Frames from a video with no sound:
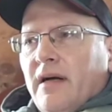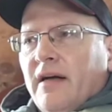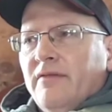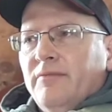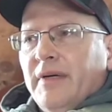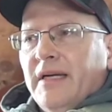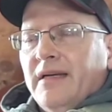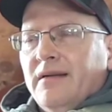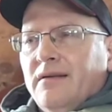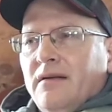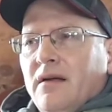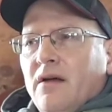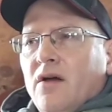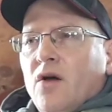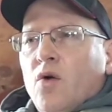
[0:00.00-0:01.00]
I've
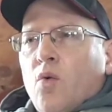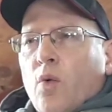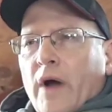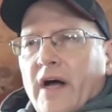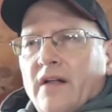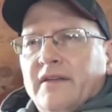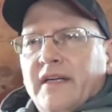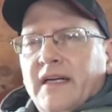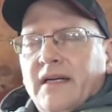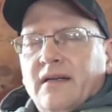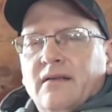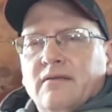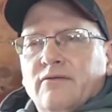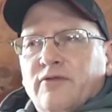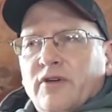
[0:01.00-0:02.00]
been
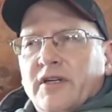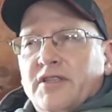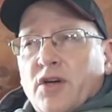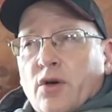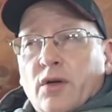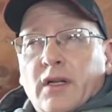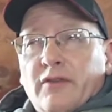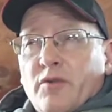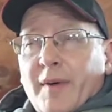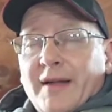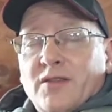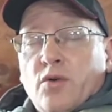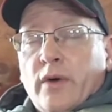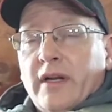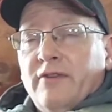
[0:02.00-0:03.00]
welding for a total of
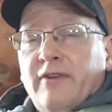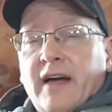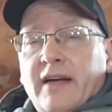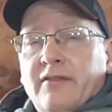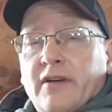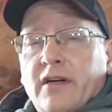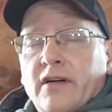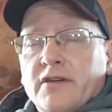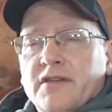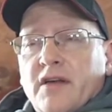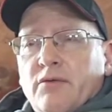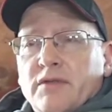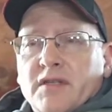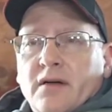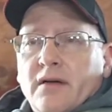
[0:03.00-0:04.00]
about 25 years. I
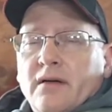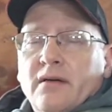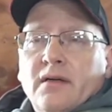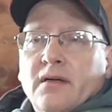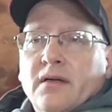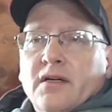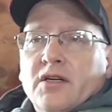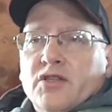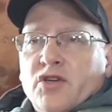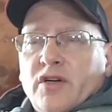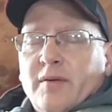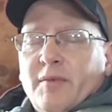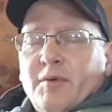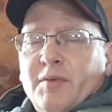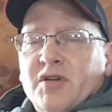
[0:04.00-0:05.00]
was a
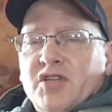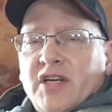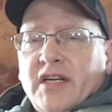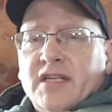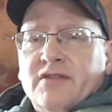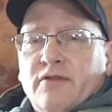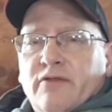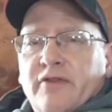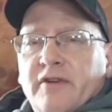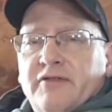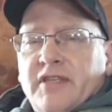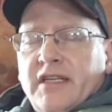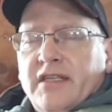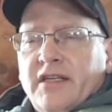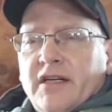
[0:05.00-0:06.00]
journeyman machinist for
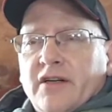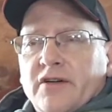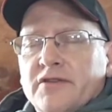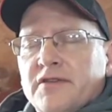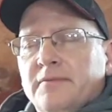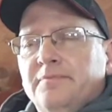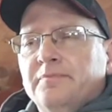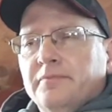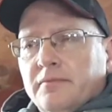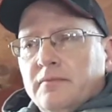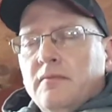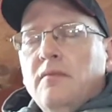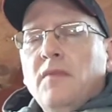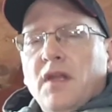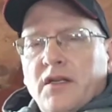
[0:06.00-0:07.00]
15 years
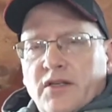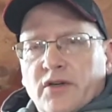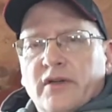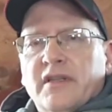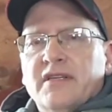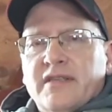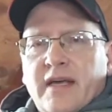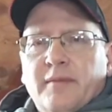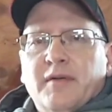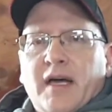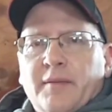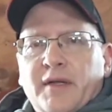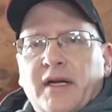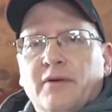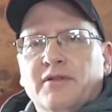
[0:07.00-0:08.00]
during the same
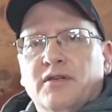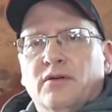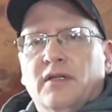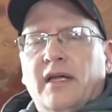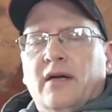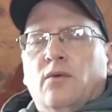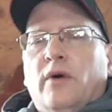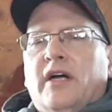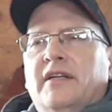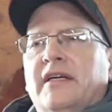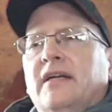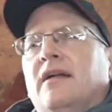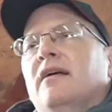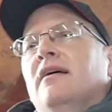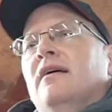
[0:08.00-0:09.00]
time that I was doing a lot of
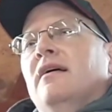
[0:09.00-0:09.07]
welding.